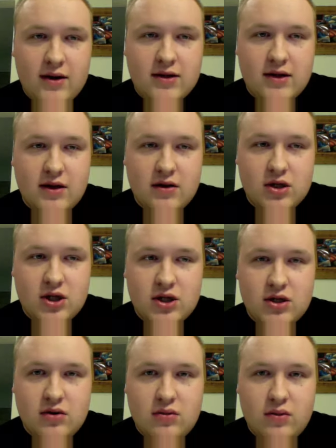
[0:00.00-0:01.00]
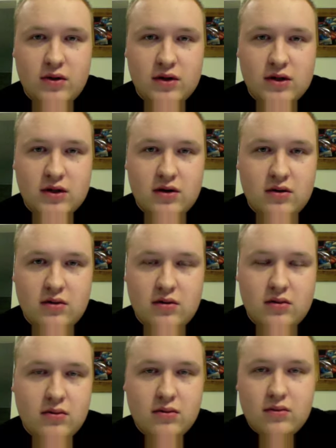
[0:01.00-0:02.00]
they'll shoot when there's
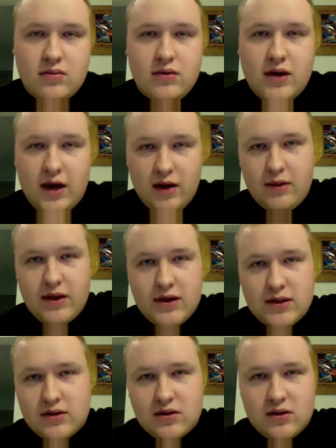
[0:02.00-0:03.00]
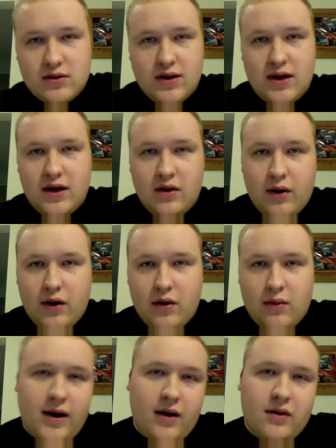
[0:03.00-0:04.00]
no enemies anywhere
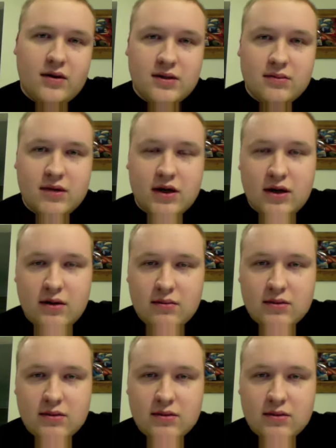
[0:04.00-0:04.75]
around sometimes.